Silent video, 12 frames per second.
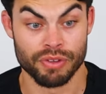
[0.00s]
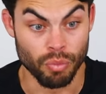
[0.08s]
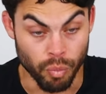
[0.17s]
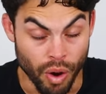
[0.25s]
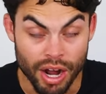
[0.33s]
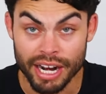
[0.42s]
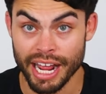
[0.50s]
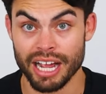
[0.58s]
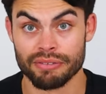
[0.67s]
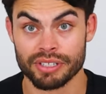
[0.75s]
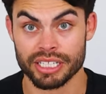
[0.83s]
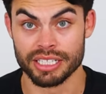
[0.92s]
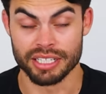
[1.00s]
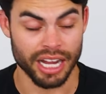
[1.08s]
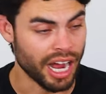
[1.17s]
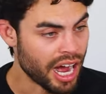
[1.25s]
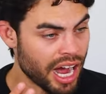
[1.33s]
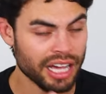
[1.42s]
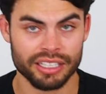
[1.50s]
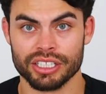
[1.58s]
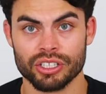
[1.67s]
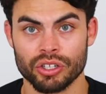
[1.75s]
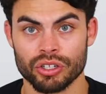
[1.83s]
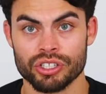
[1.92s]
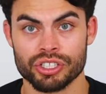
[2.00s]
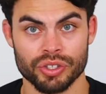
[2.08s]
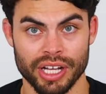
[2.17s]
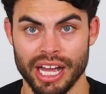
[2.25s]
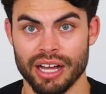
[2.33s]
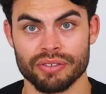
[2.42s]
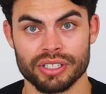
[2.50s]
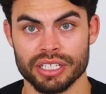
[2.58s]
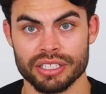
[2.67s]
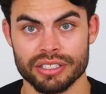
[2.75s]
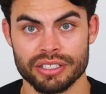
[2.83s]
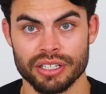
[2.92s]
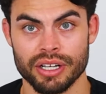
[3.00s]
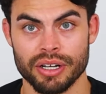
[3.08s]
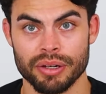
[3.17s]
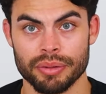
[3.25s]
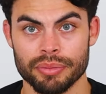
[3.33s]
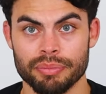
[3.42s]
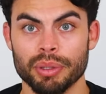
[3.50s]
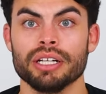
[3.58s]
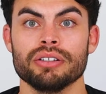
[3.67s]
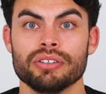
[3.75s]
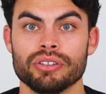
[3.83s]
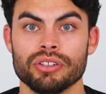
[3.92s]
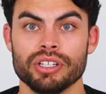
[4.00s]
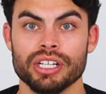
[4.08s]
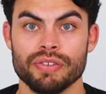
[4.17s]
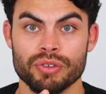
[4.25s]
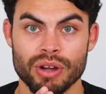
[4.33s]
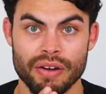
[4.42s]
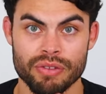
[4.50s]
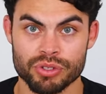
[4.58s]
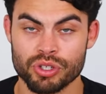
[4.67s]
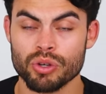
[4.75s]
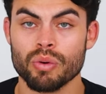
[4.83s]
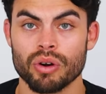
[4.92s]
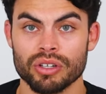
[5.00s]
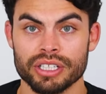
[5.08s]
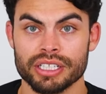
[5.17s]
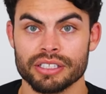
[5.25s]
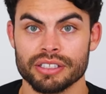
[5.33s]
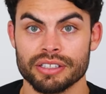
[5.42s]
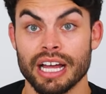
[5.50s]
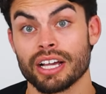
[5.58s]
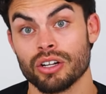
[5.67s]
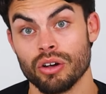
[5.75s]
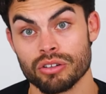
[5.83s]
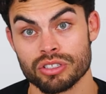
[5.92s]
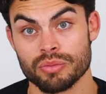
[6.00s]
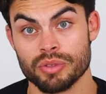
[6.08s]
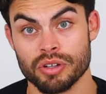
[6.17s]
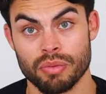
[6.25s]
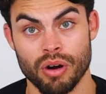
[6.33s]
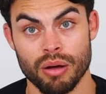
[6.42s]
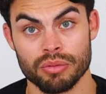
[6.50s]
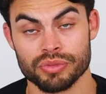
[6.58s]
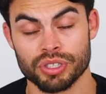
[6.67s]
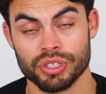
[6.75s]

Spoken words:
If you wanna have kids, I highly encourage you to have kids, but if you have them too early, that can also be a problem